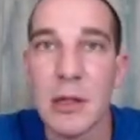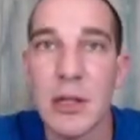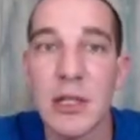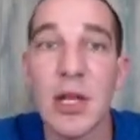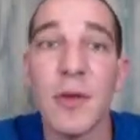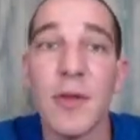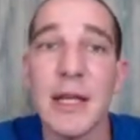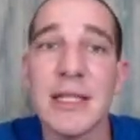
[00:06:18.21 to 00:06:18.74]

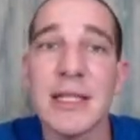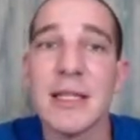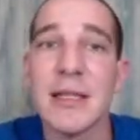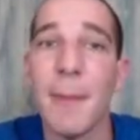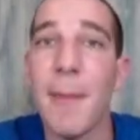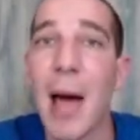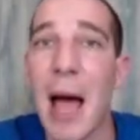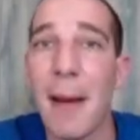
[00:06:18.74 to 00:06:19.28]
So this is
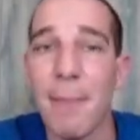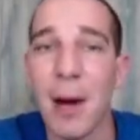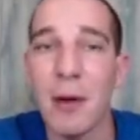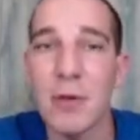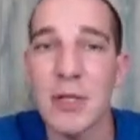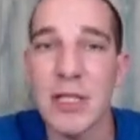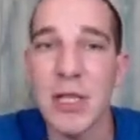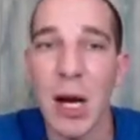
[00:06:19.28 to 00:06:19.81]
the map I
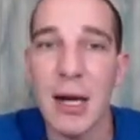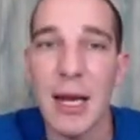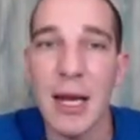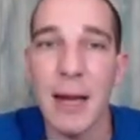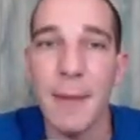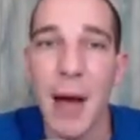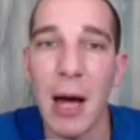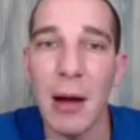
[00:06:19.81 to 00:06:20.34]
was
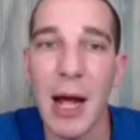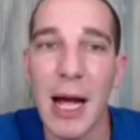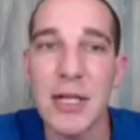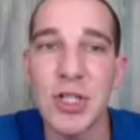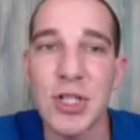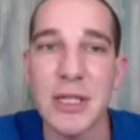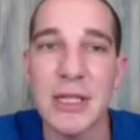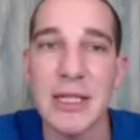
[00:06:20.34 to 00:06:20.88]
talking about.
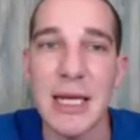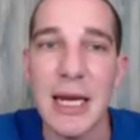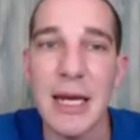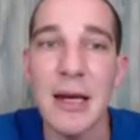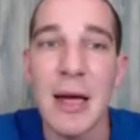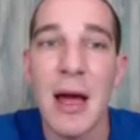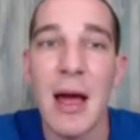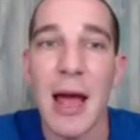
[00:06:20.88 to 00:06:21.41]
As you
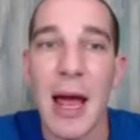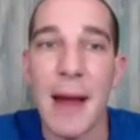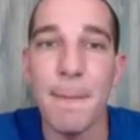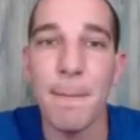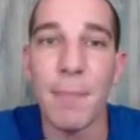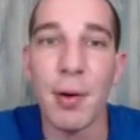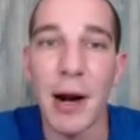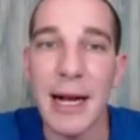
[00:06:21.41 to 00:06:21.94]
see,
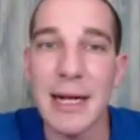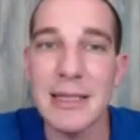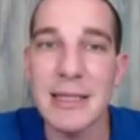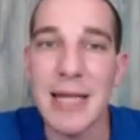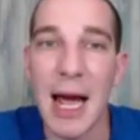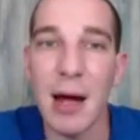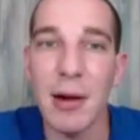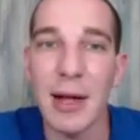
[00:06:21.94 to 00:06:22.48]
it breaks
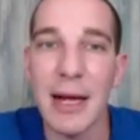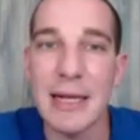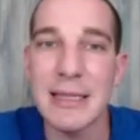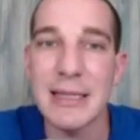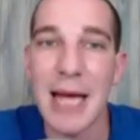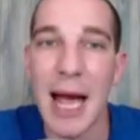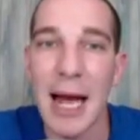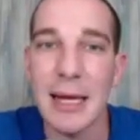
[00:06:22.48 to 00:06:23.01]
down
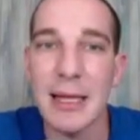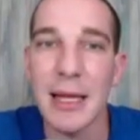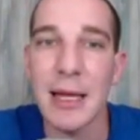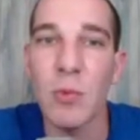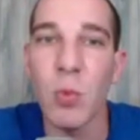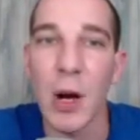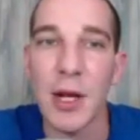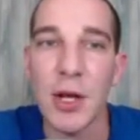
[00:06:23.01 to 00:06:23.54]
exactly
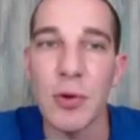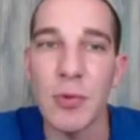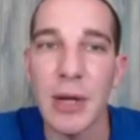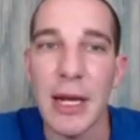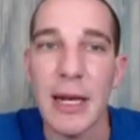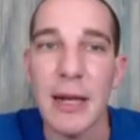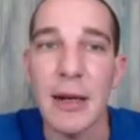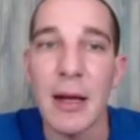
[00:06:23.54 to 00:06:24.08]
what you
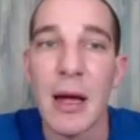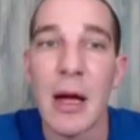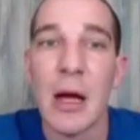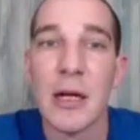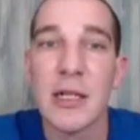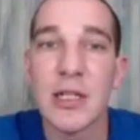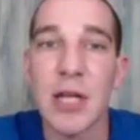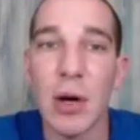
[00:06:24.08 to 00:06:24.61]
need.
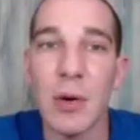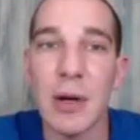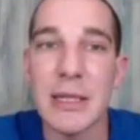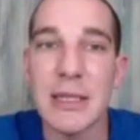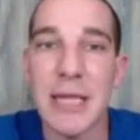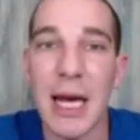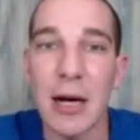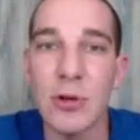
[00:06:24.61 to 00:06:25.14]
So
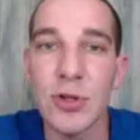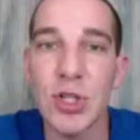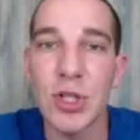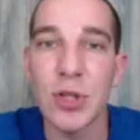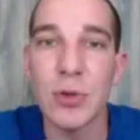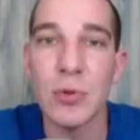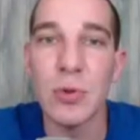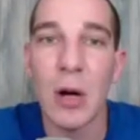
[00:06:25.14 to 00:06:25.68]
it tells
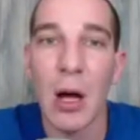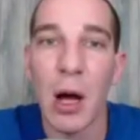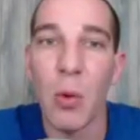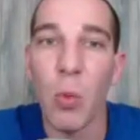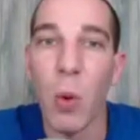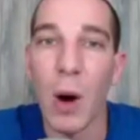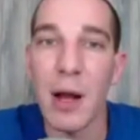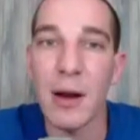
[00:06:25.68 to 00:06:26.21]
you
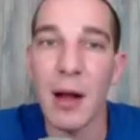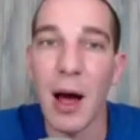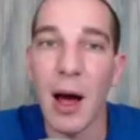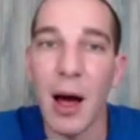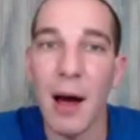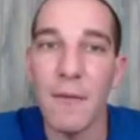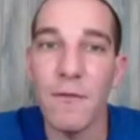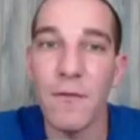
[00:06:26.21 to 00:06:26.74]
what
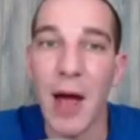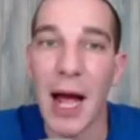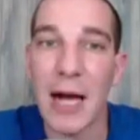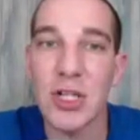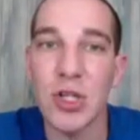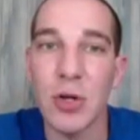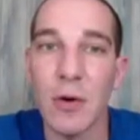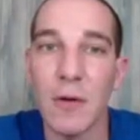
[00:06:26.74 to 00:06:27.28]
uh,
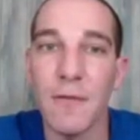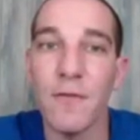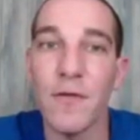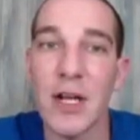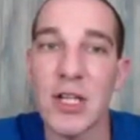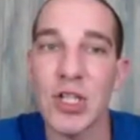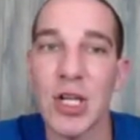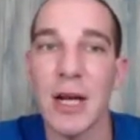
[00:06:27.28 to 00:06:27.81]
actual
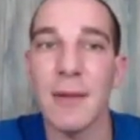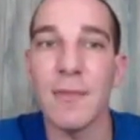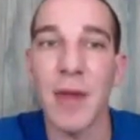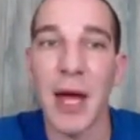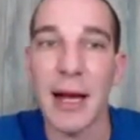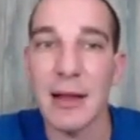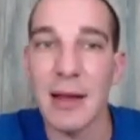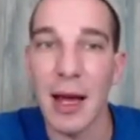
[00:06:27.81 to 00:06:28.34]
fishing,
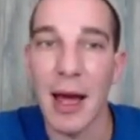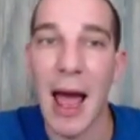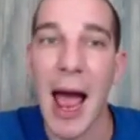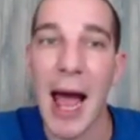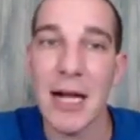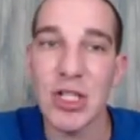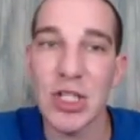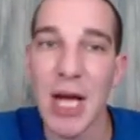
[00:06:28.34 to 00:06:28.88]
like the
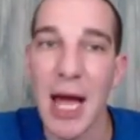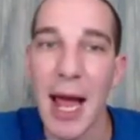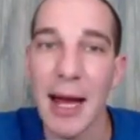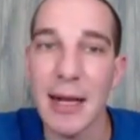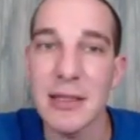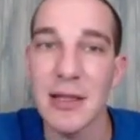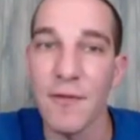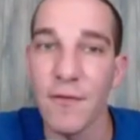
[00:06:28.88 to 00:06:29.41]

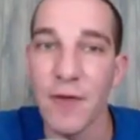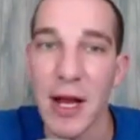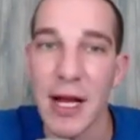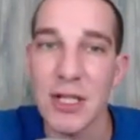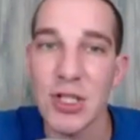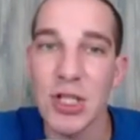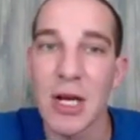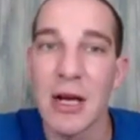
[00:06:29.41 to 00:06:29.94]
hashtag the
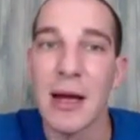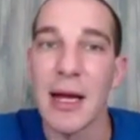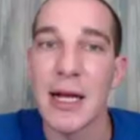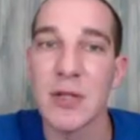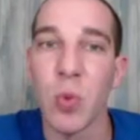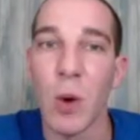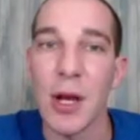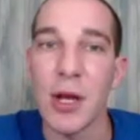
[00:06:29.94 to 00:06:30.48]
fish
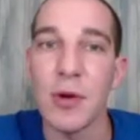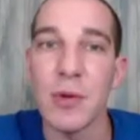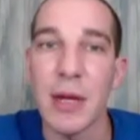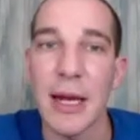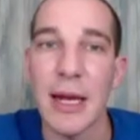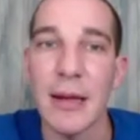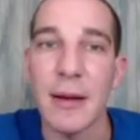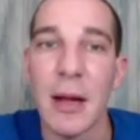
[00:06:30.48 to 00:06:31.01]
is what you
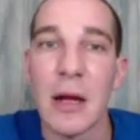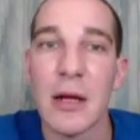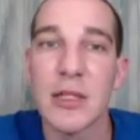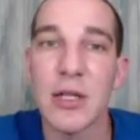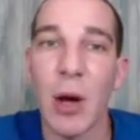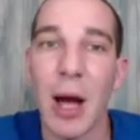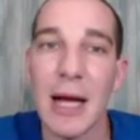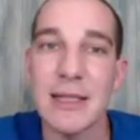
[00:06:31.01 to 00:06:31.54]
need.
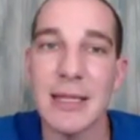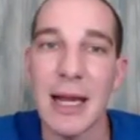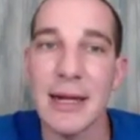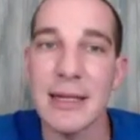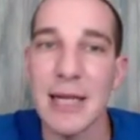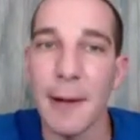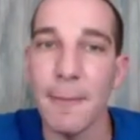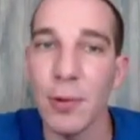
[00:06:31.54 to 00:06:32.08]
So as an
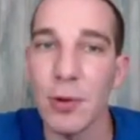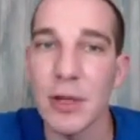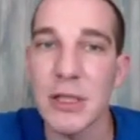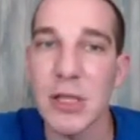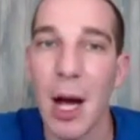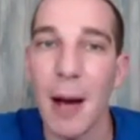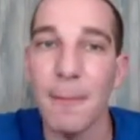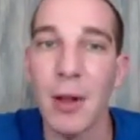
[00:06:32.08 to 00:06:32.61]
example in the
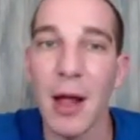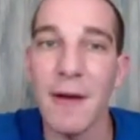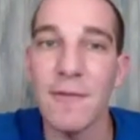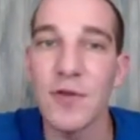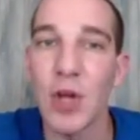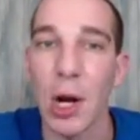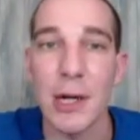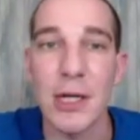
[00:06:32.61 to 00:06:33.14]
top
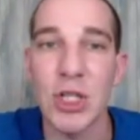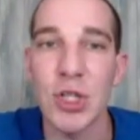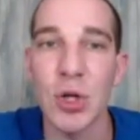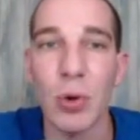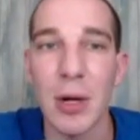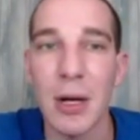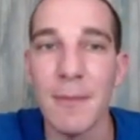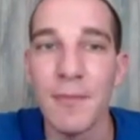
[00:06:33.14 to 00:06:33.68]
left,
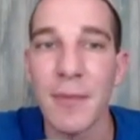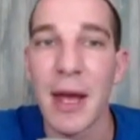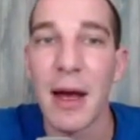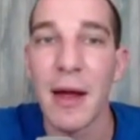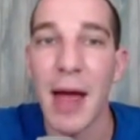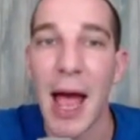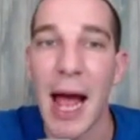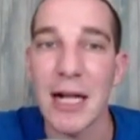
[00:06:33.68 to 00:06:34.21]
Darkshore,
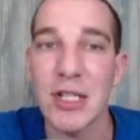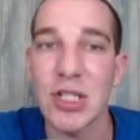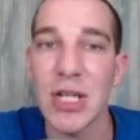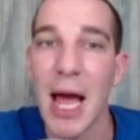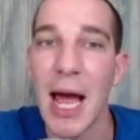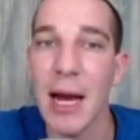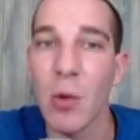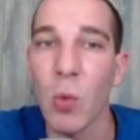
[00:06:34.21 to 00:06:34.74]

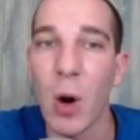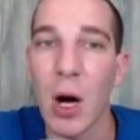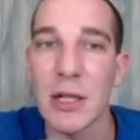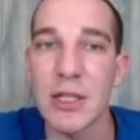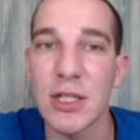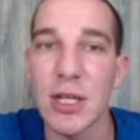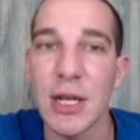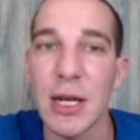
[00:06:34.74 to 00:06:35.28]
hashtag
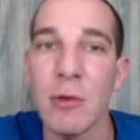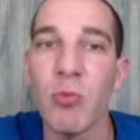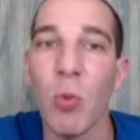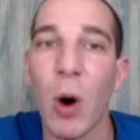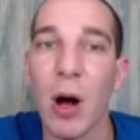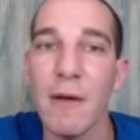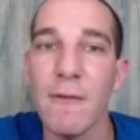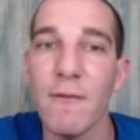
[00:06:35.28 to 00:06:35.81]
one. So you need
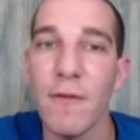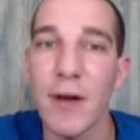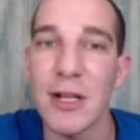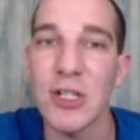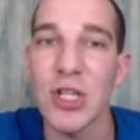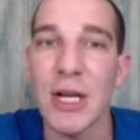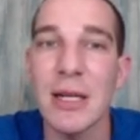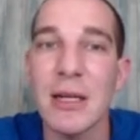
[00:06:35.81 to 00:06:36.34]
one
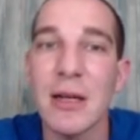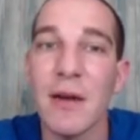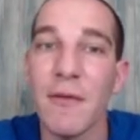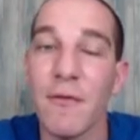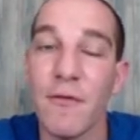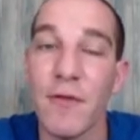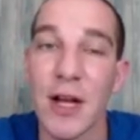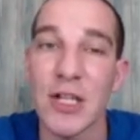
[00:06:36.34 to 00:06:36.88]
fishing to
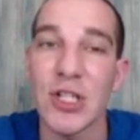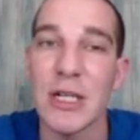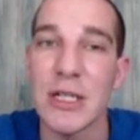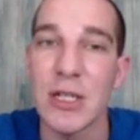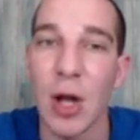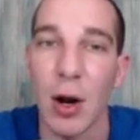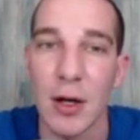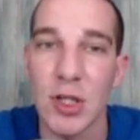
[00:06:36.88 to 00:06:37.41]
fish
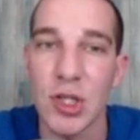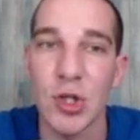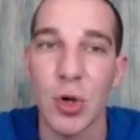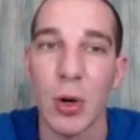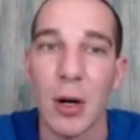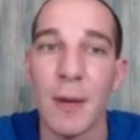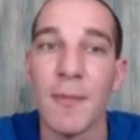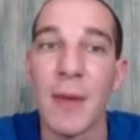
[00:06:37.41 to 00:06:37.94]
in
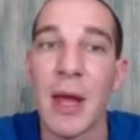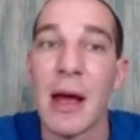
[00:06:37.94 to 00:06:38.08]
Darkshore.